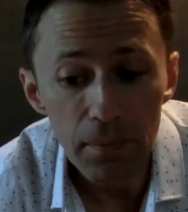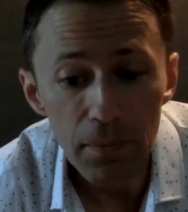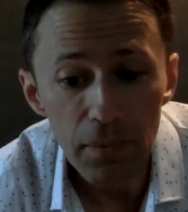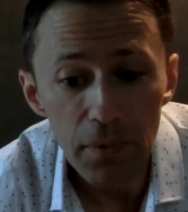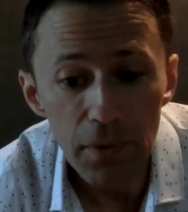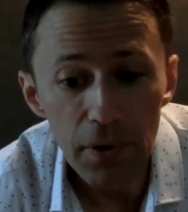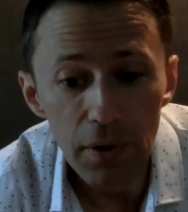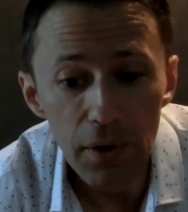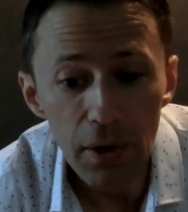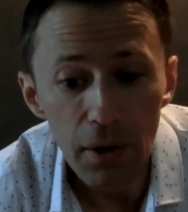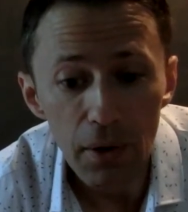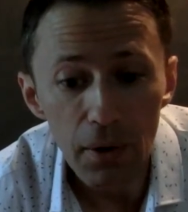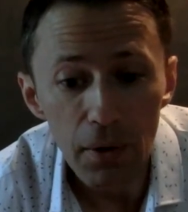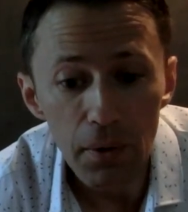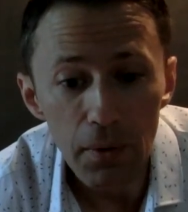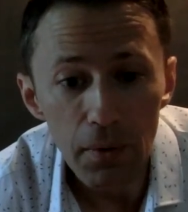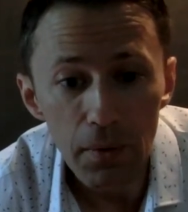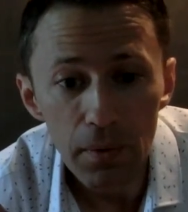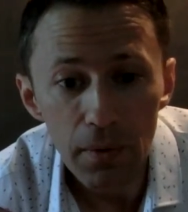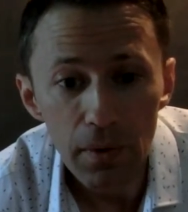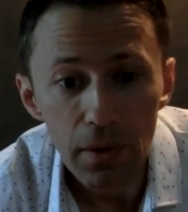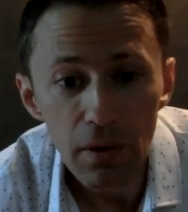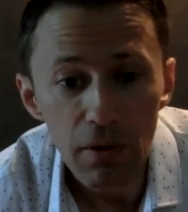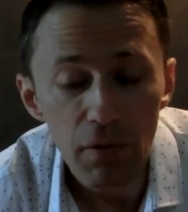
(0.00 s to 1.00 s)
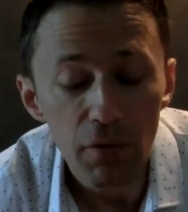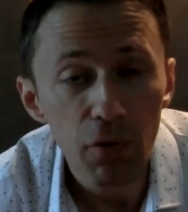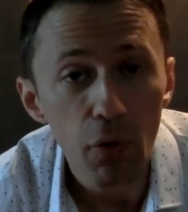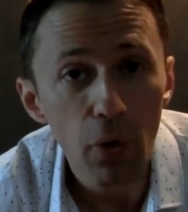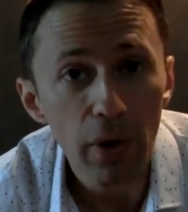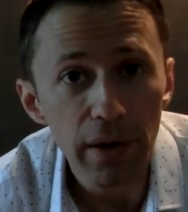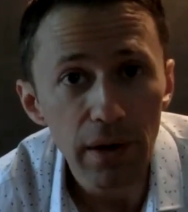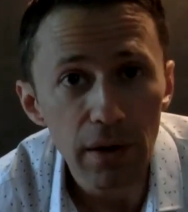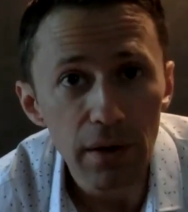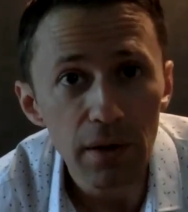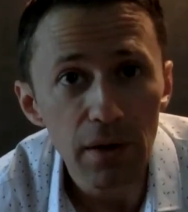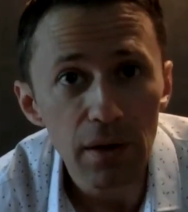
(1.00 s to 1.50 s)
you know,
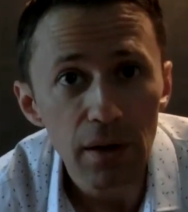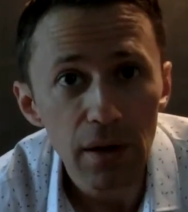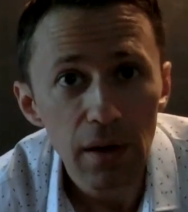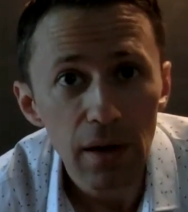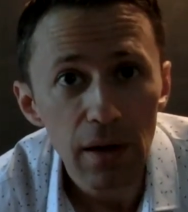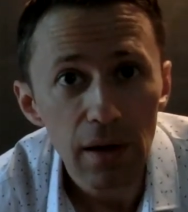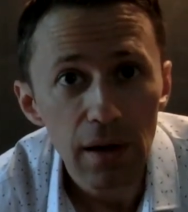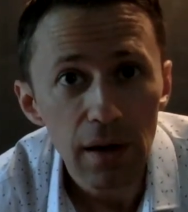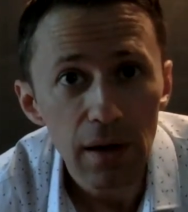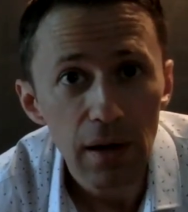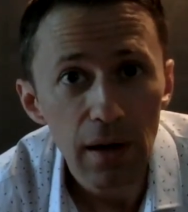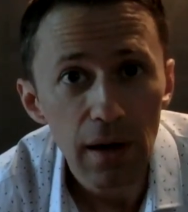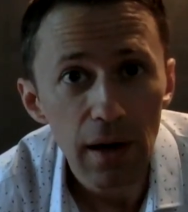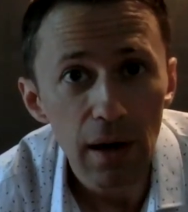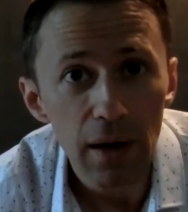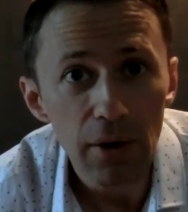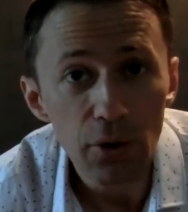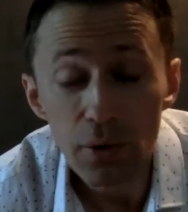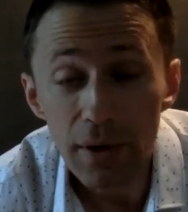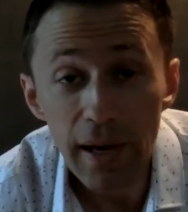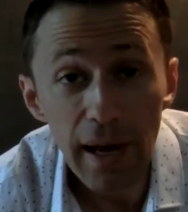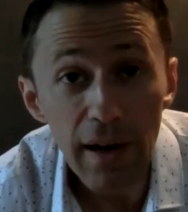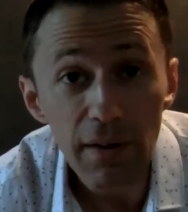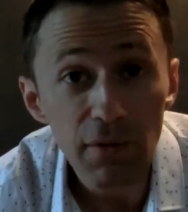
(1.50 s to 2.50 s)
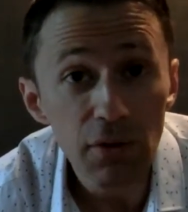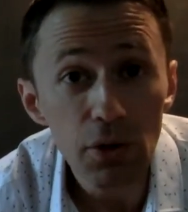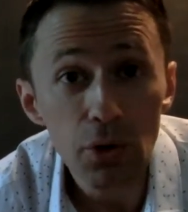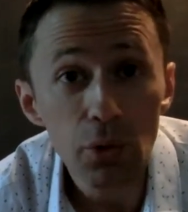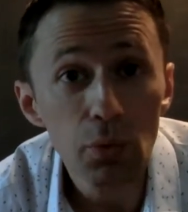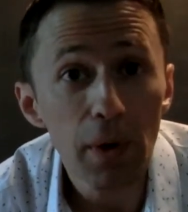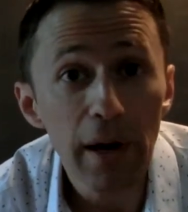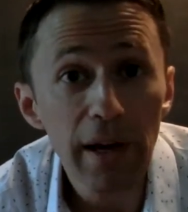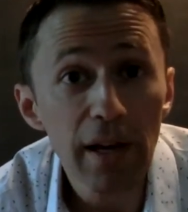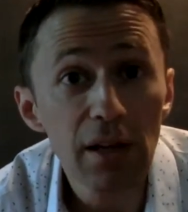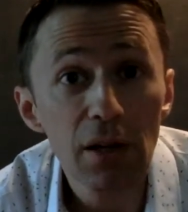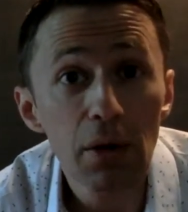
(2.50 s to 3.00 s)
voided. You can't even do
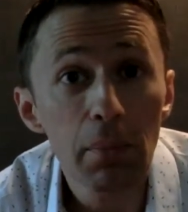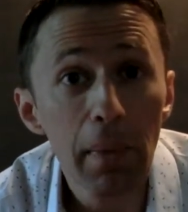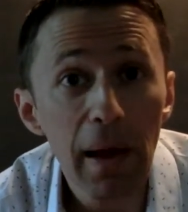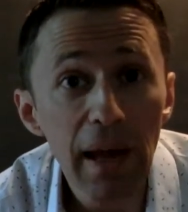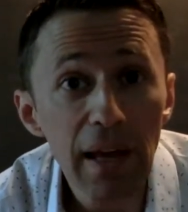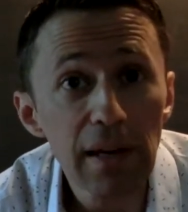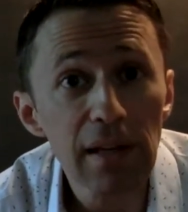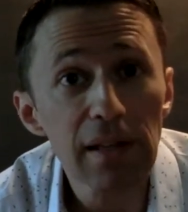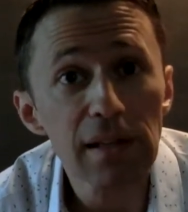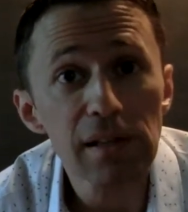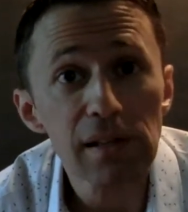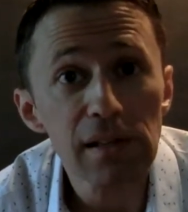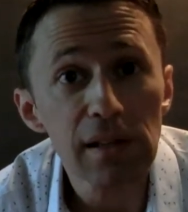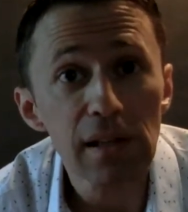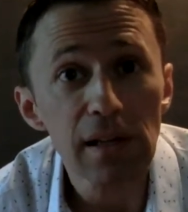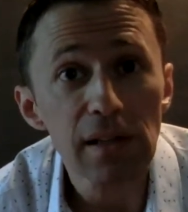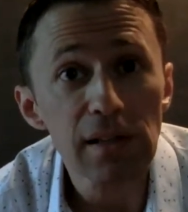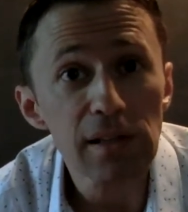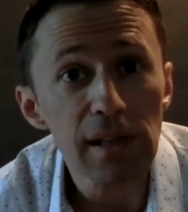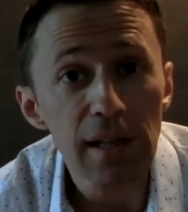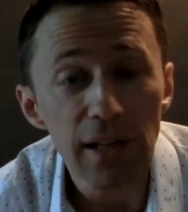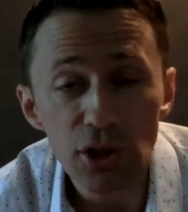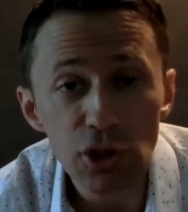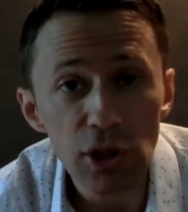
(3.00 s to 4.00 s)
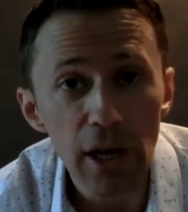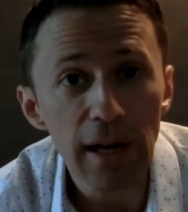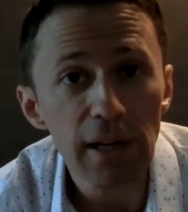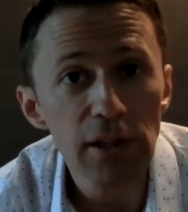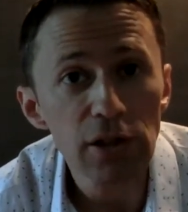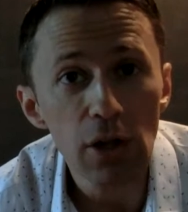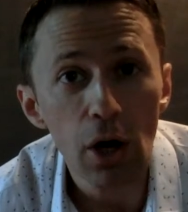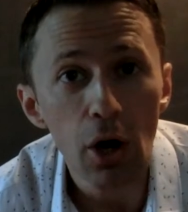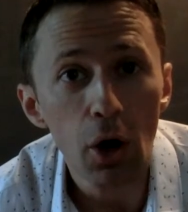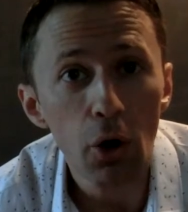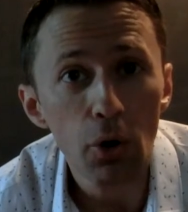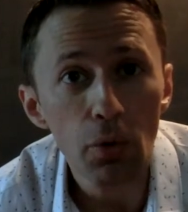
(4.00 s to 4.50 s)
regular maintenance things like change
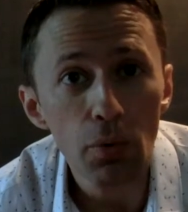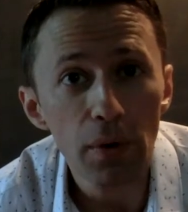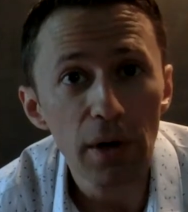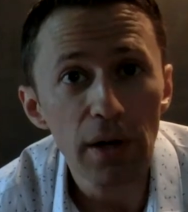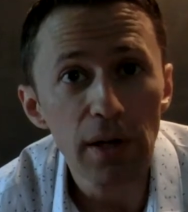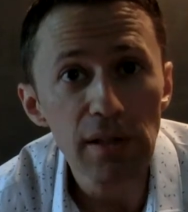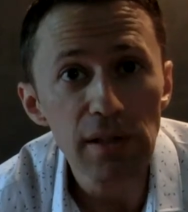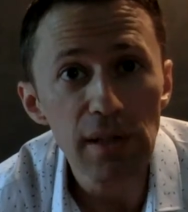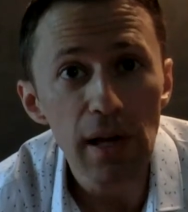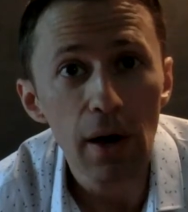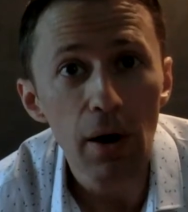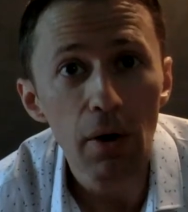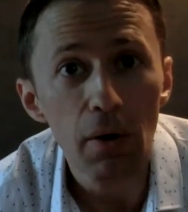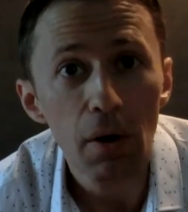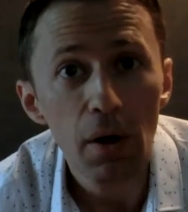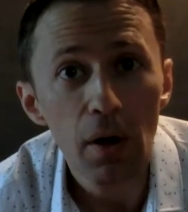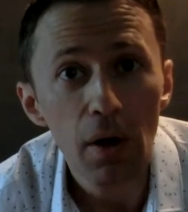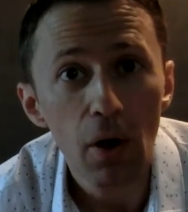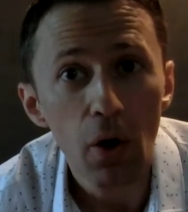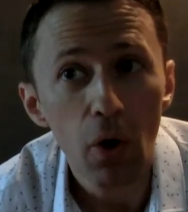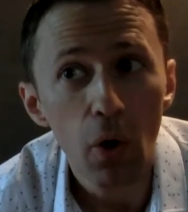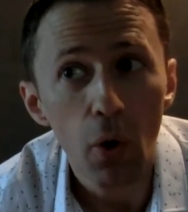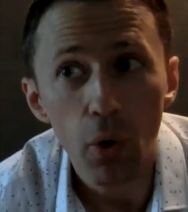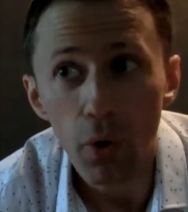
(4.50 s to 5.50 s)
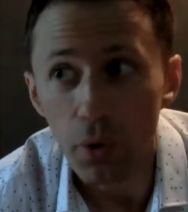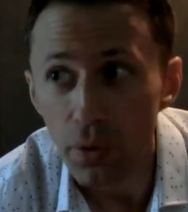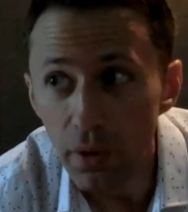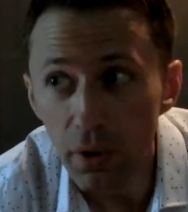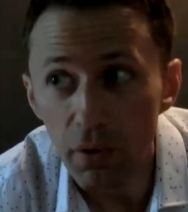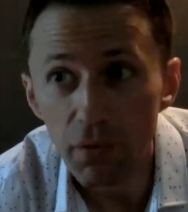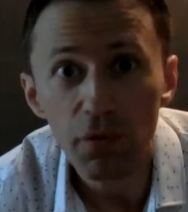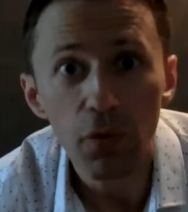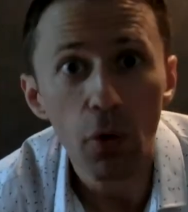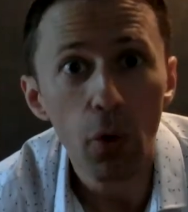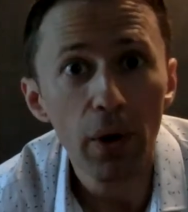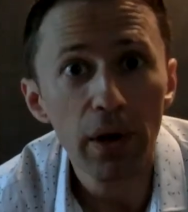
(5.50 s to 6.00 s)
the O-rings out, or they'll
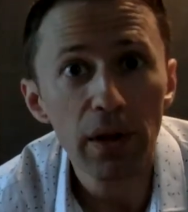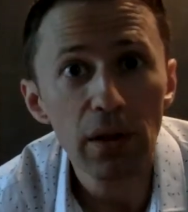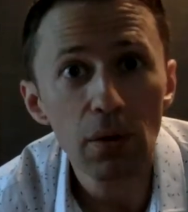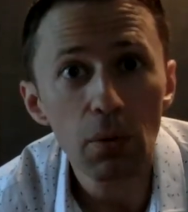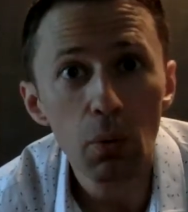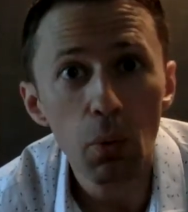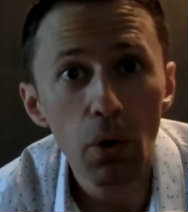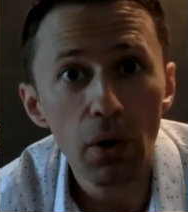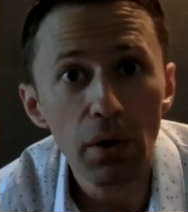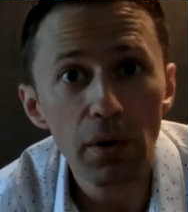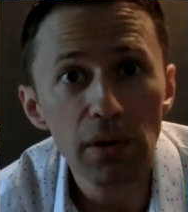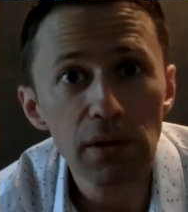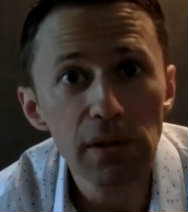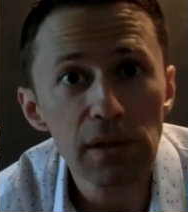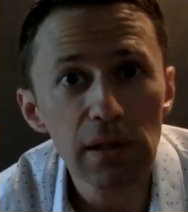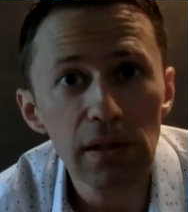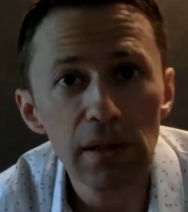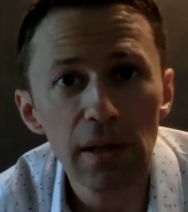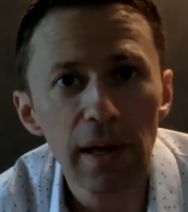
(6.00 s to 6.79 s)
void the warranty.